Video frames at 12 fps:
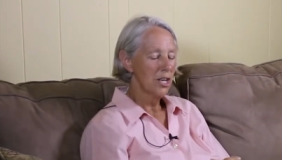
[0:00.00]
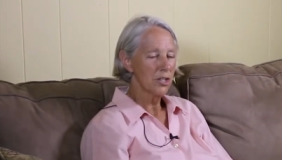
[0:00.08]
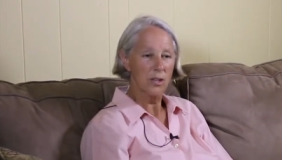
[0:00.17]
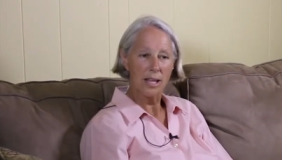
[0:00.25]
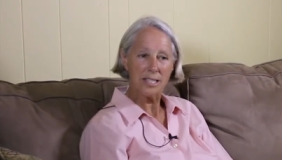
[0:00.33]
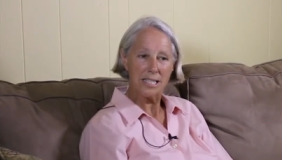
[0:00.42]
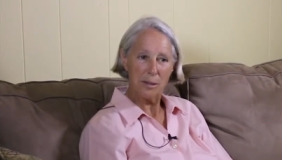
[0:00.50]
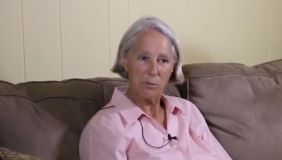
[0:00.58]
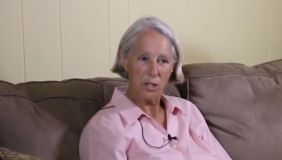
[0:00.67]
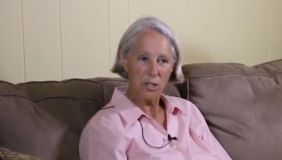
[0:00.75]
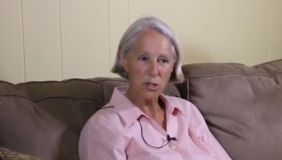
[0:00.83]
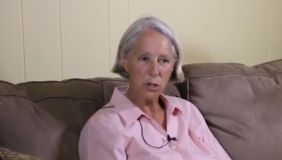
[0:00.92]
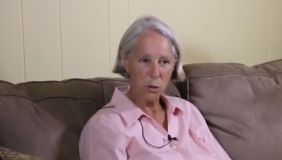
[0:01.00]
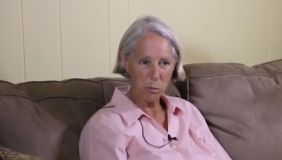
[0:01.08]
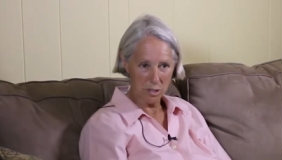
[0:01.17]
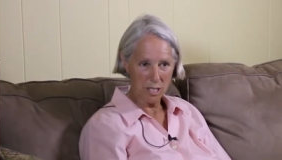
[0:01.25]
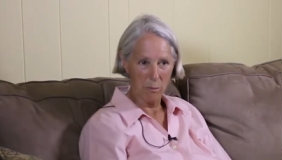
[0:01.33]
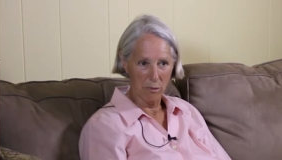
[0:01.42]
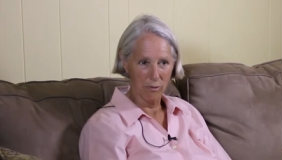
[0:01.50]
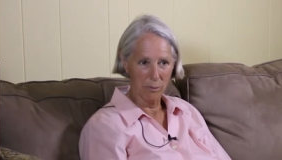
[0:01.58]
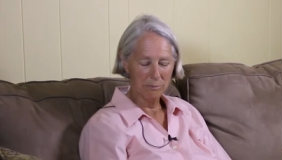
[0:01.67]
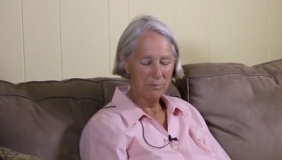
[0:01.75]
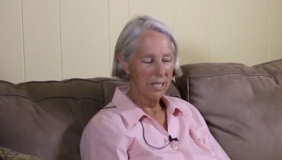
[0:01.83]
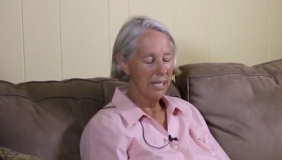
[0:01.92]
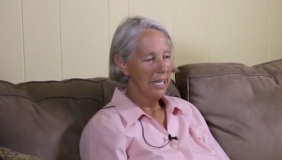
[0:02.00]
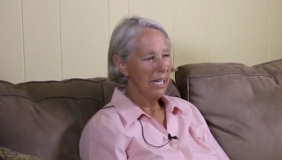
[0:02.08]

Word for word: So that seemed to consume some of them.